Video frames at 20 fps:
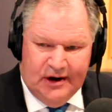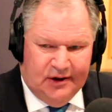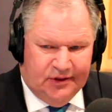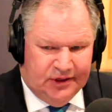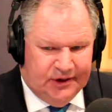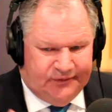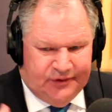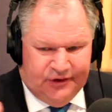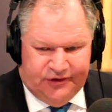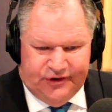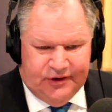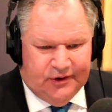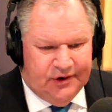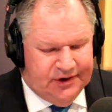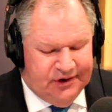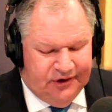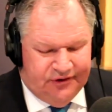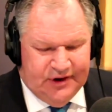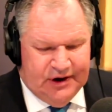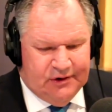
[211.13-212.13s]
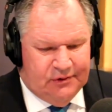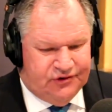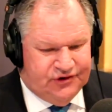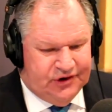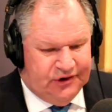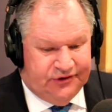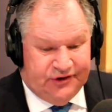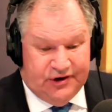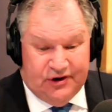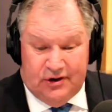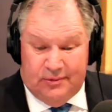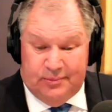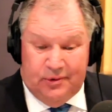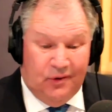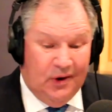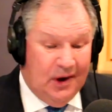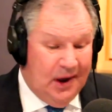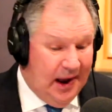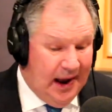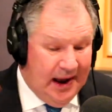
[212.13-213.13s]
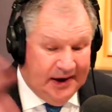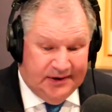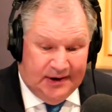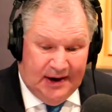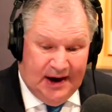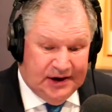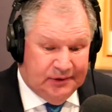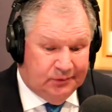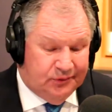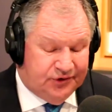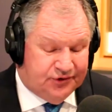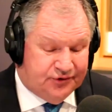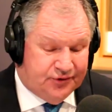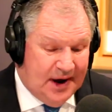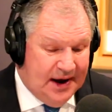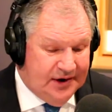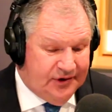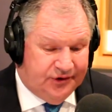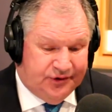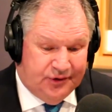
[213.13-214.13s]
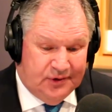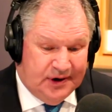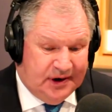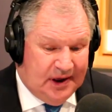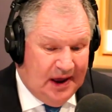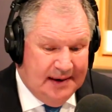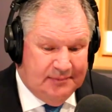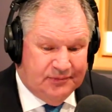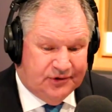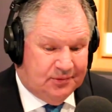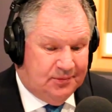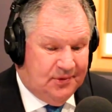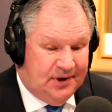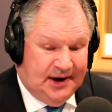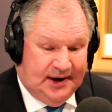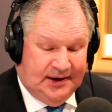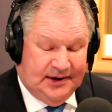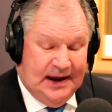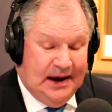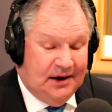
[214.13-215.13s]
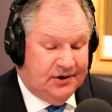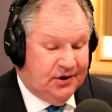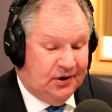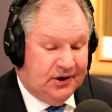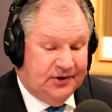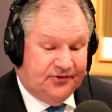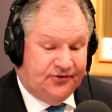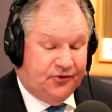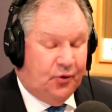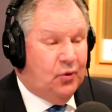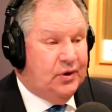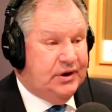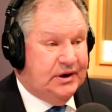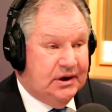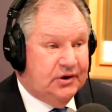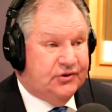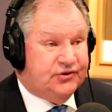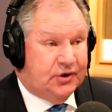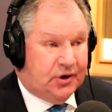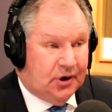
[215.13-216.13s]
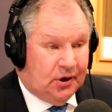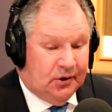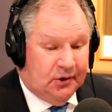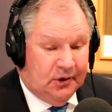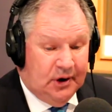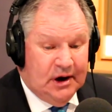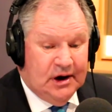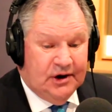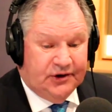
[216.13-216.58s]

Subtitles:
The facilities there are just terrible. And it was traders who came to me now nearly 4 years ago